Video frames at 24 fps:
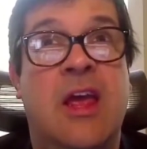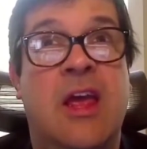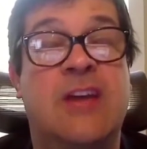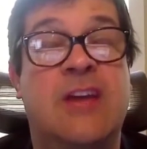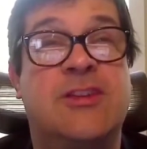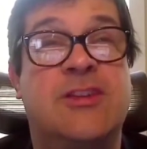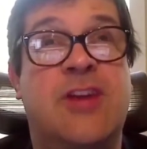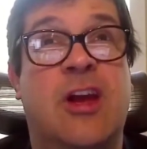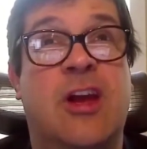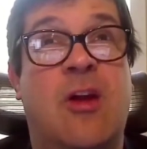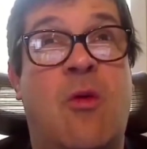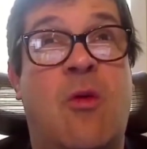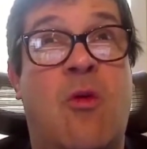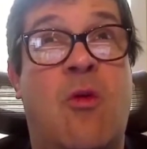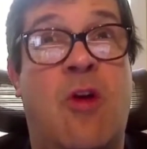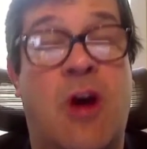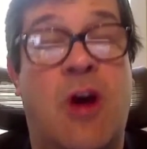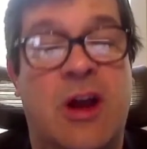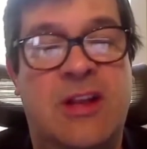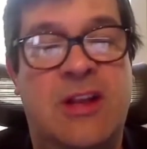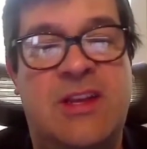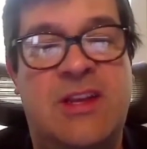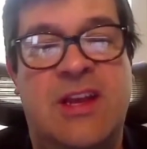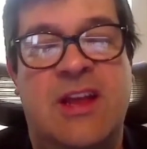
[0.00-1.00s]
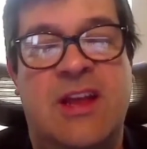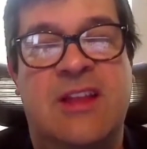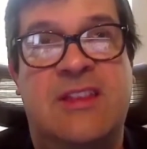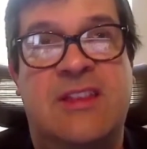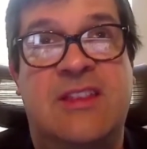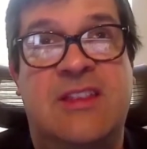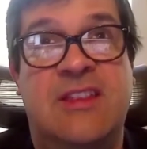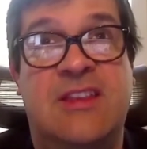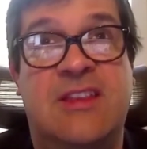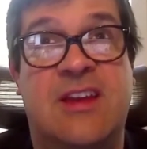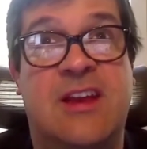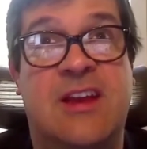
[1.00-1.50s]
is going to want
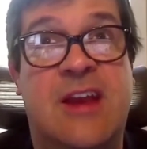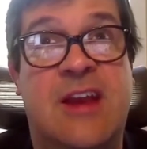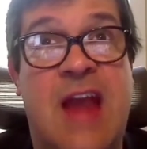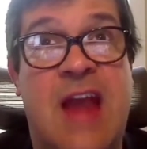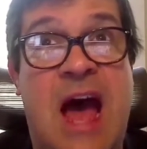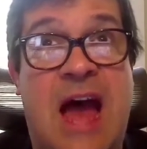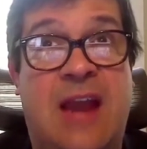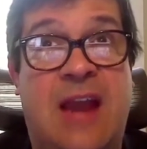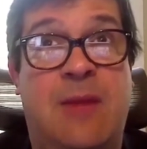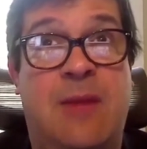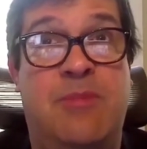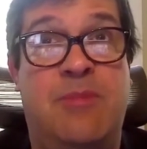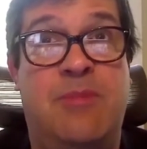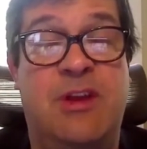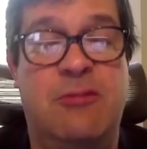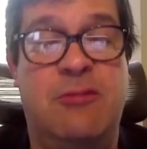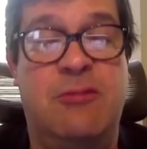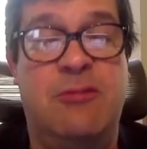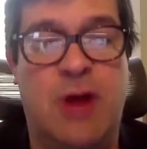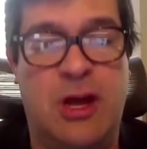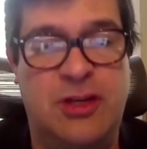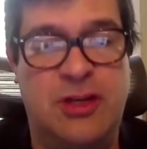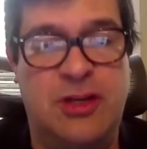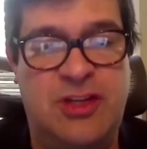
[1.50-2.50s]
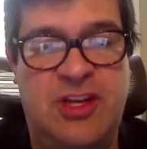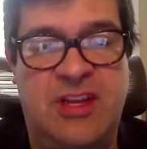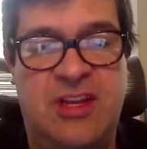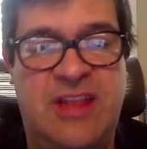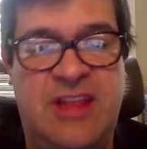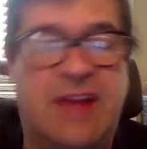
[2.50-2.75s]
to not be rushed.